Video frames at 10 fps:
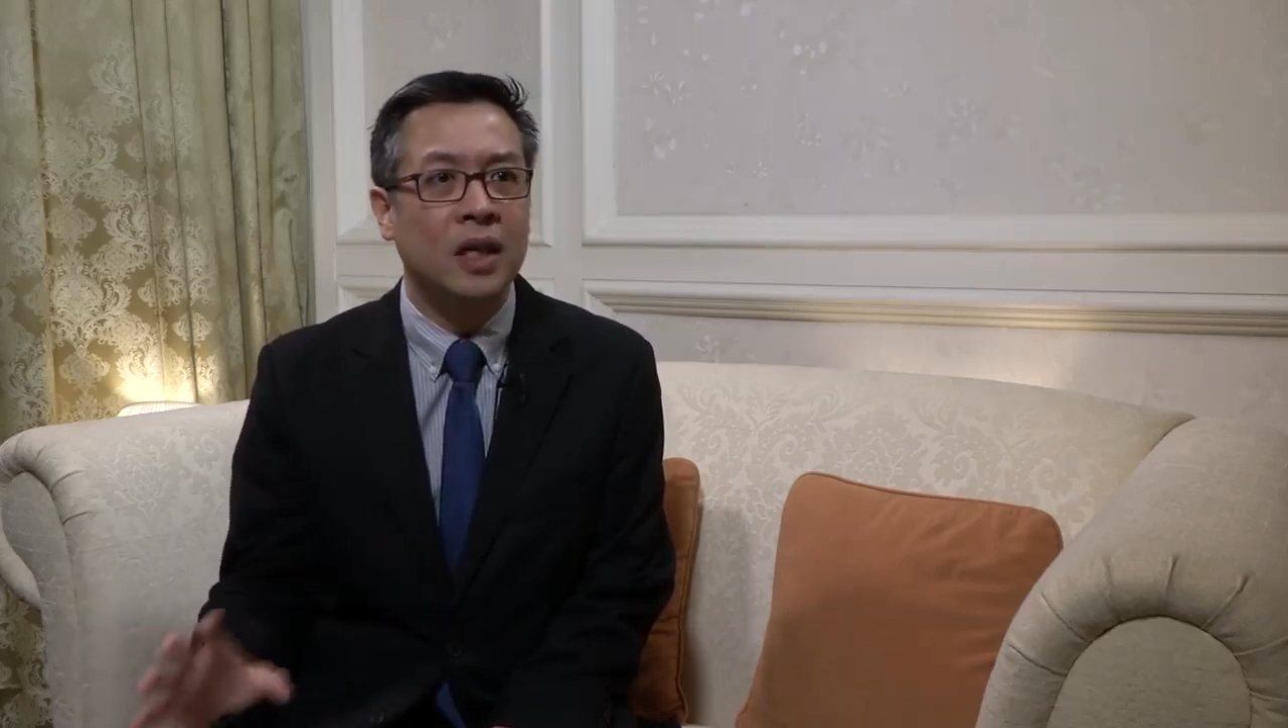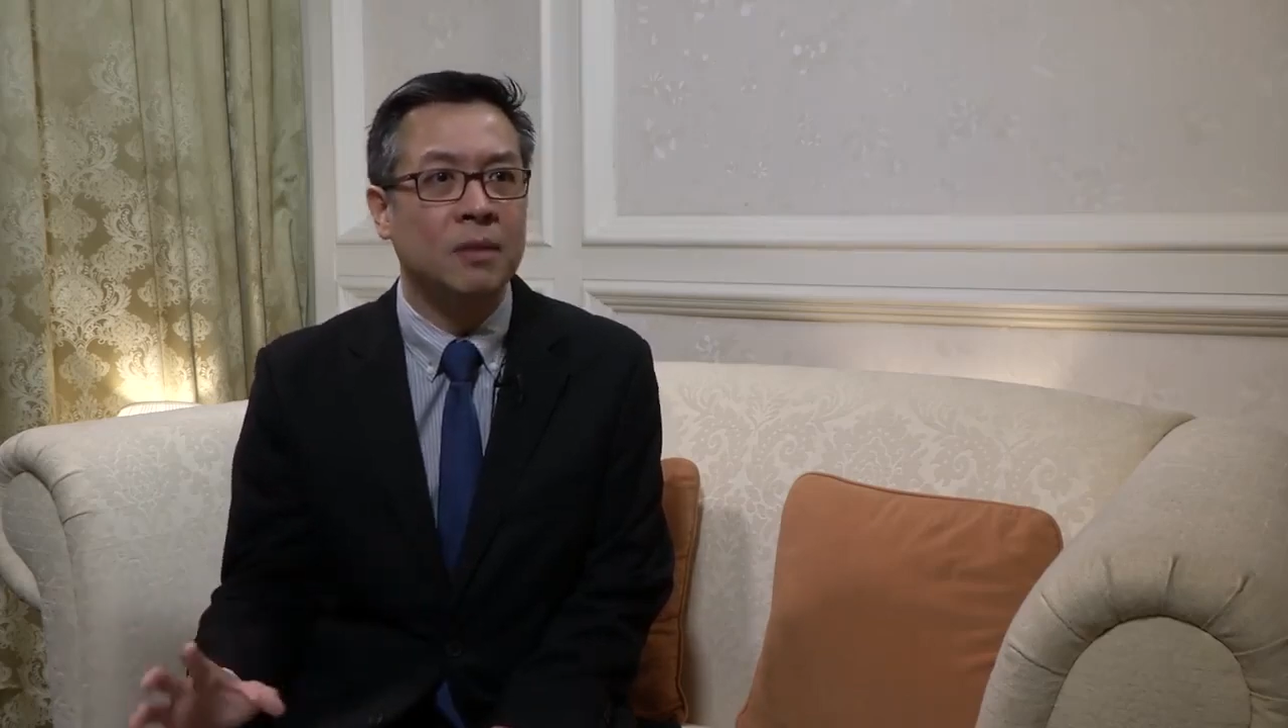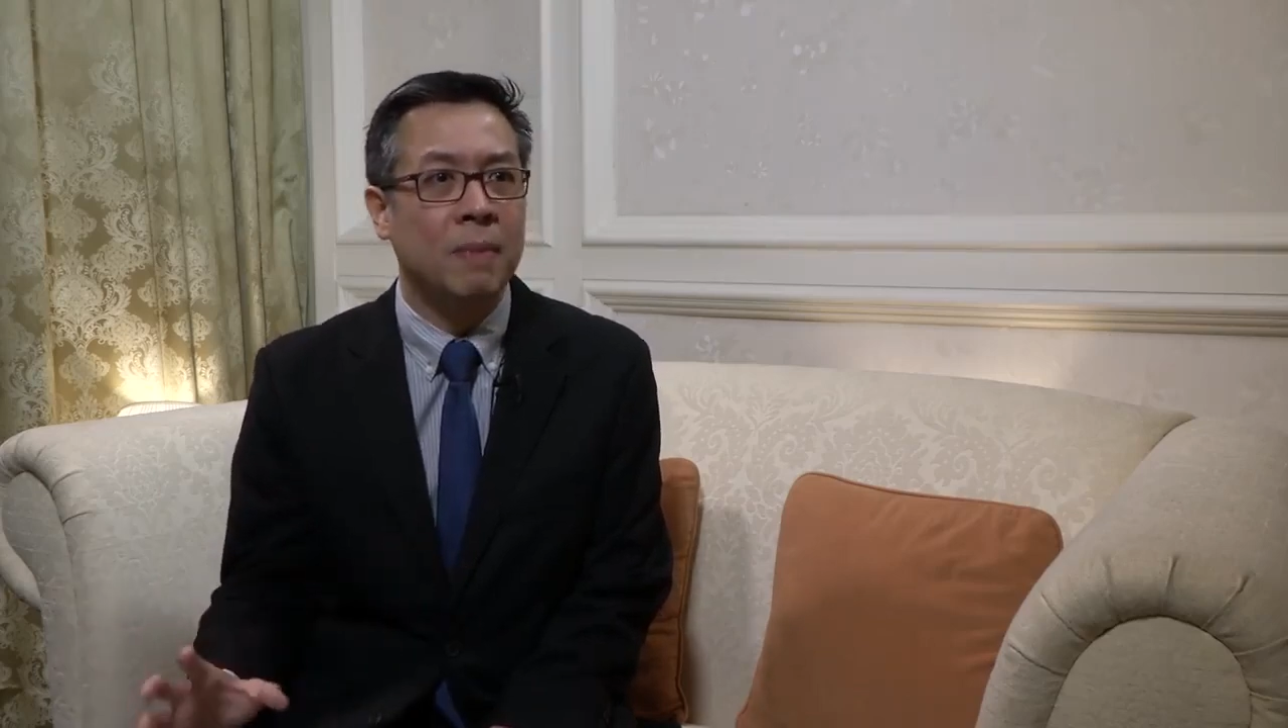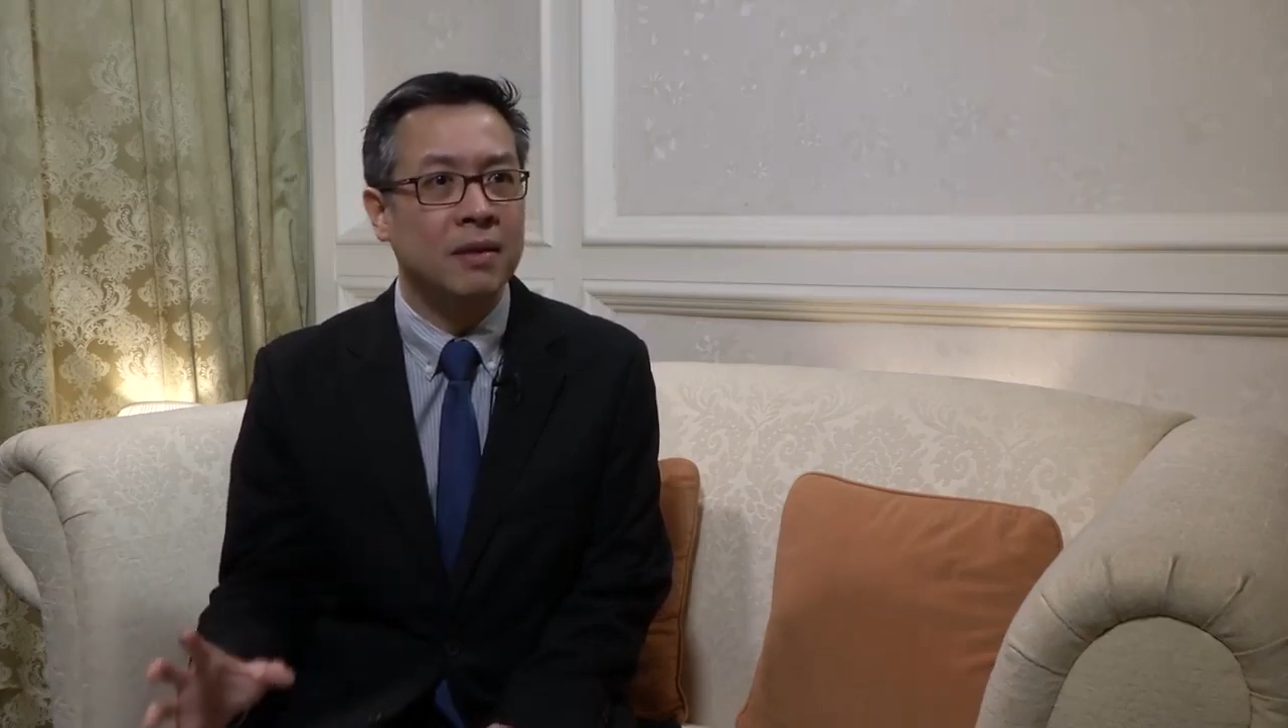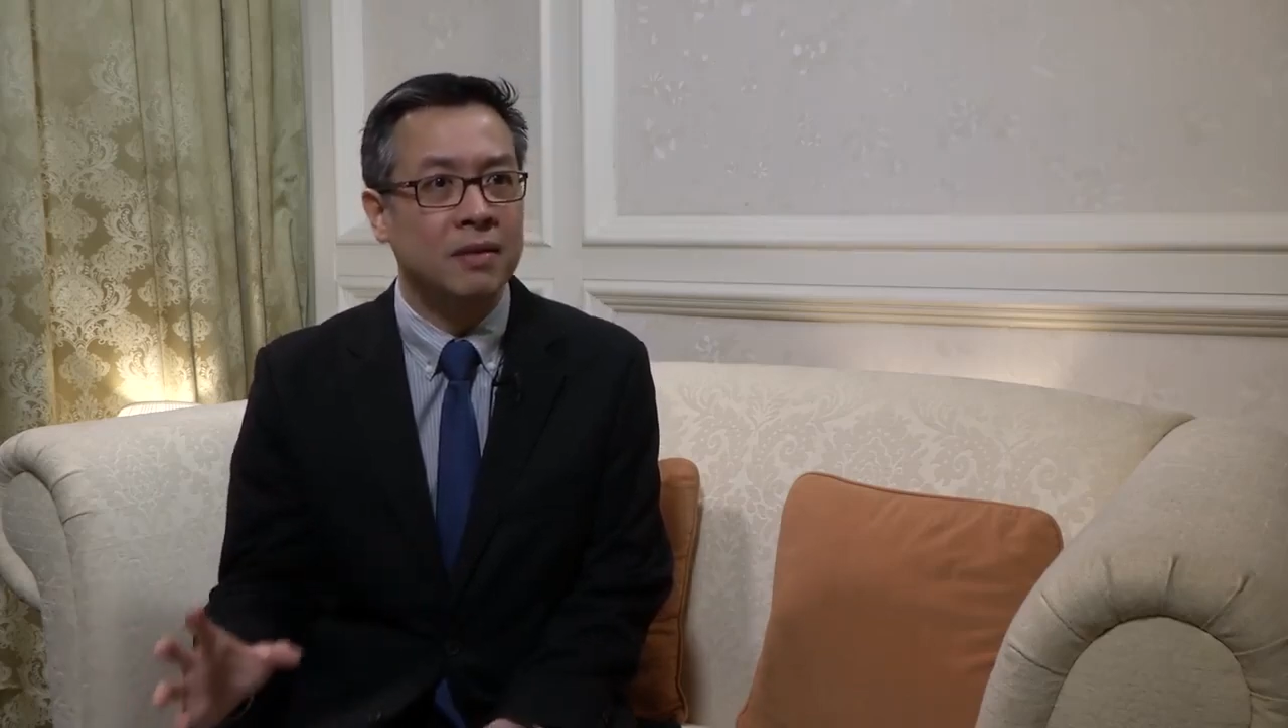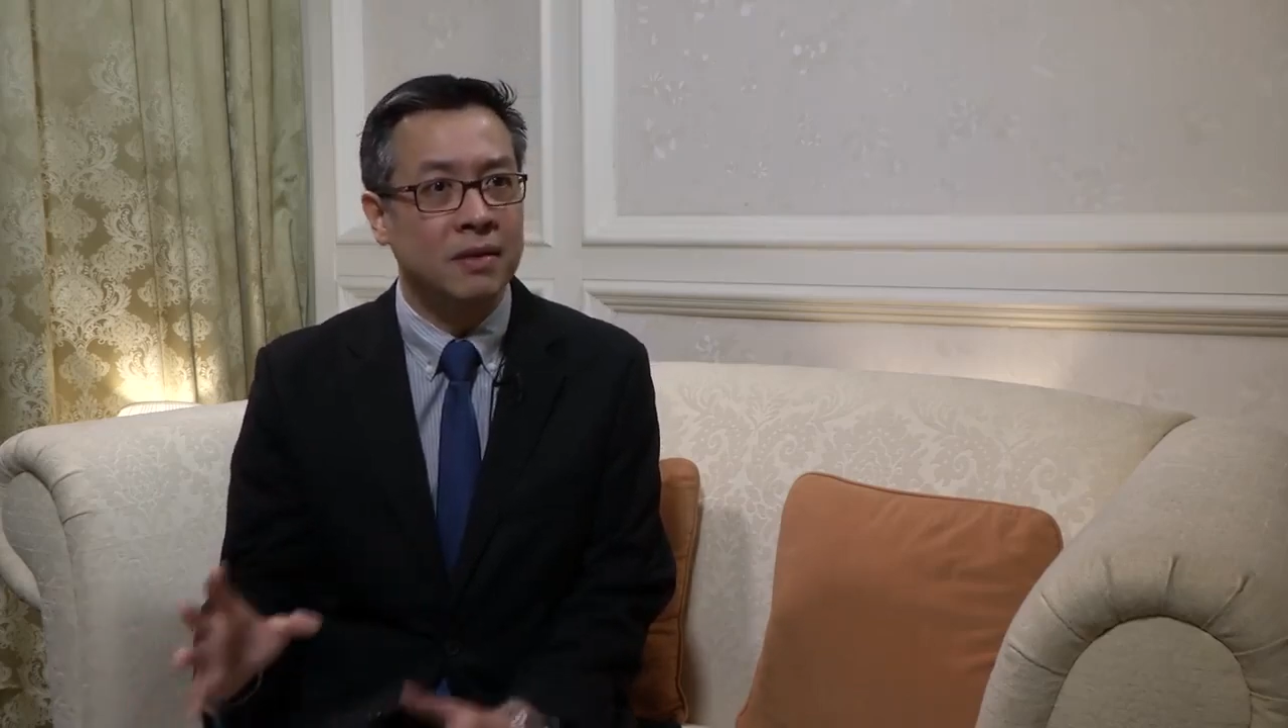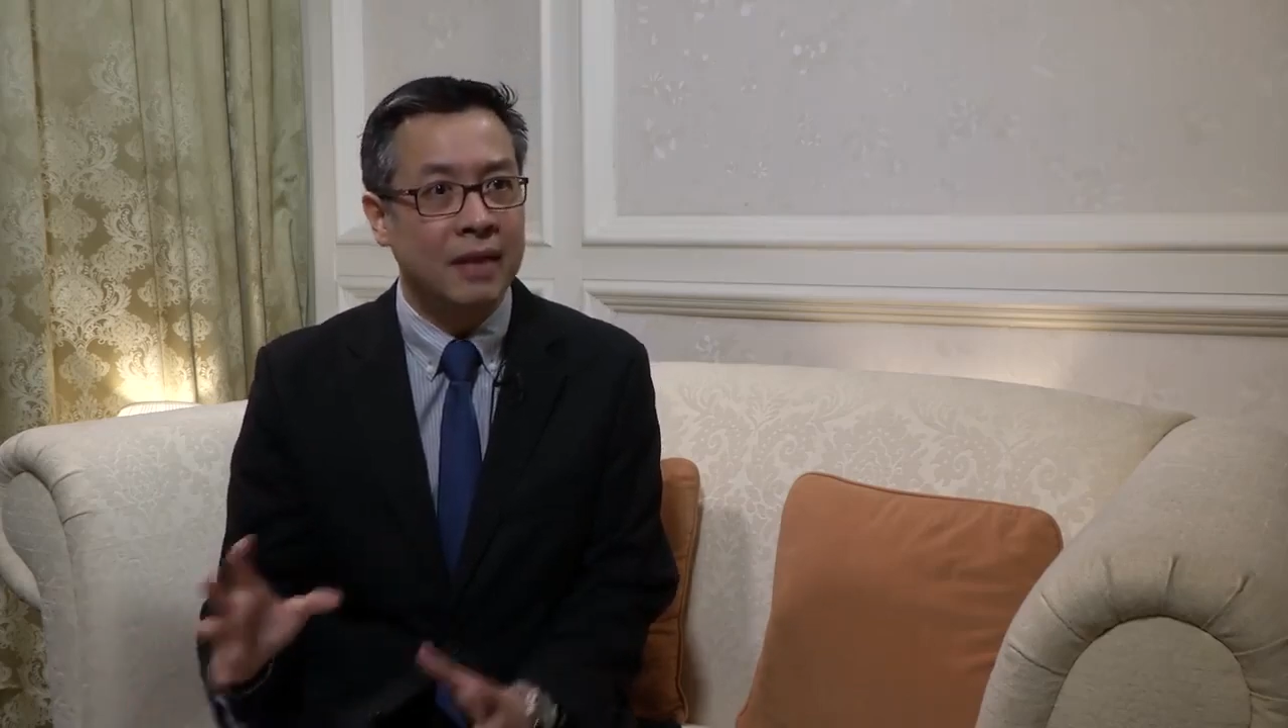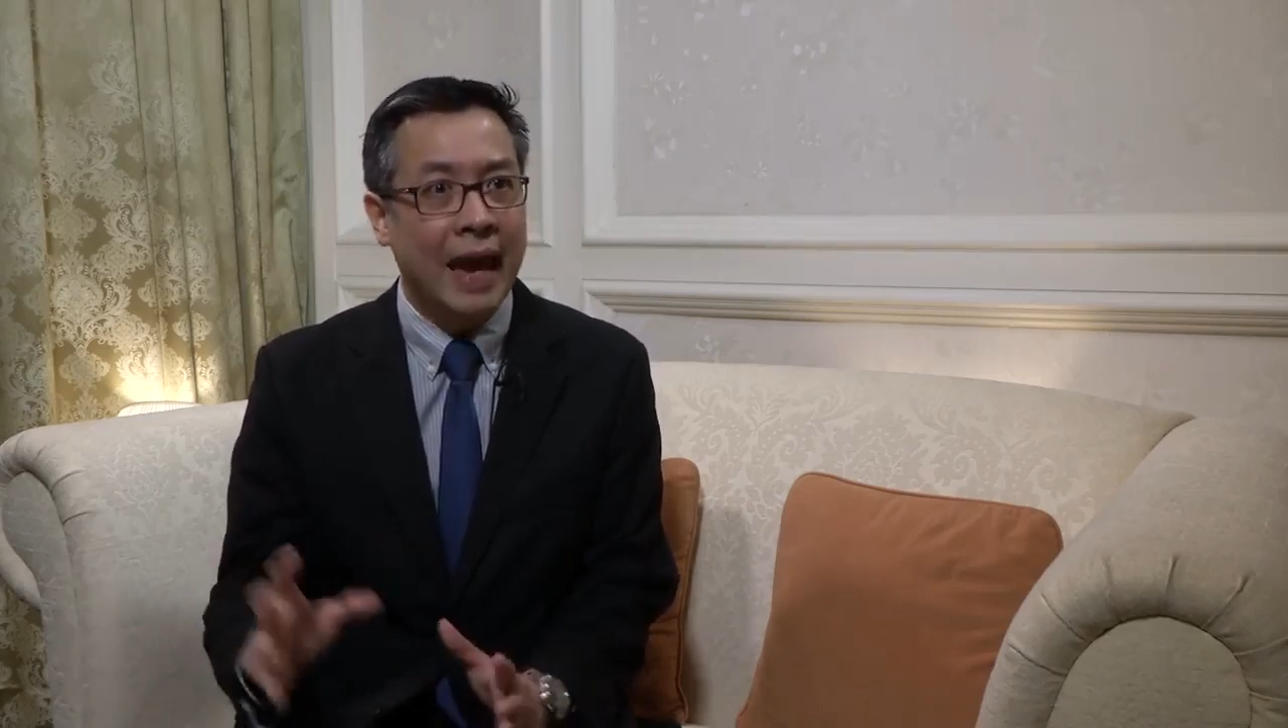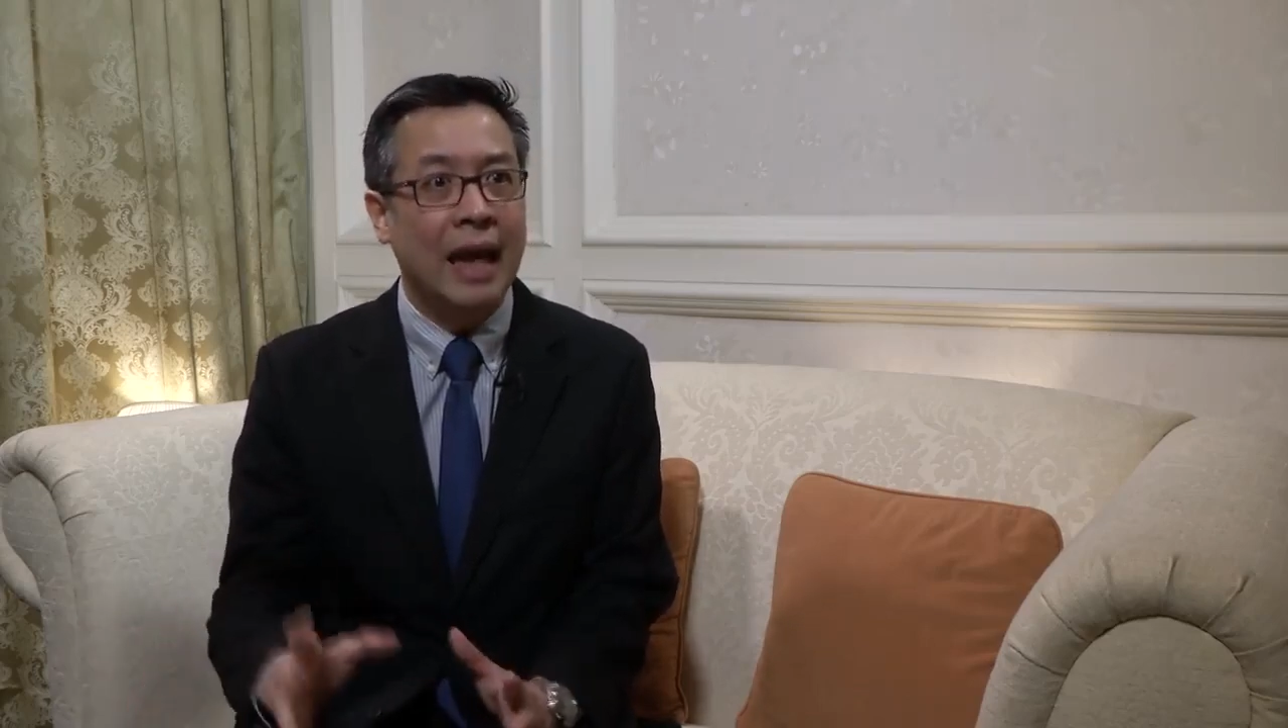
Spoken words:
expenses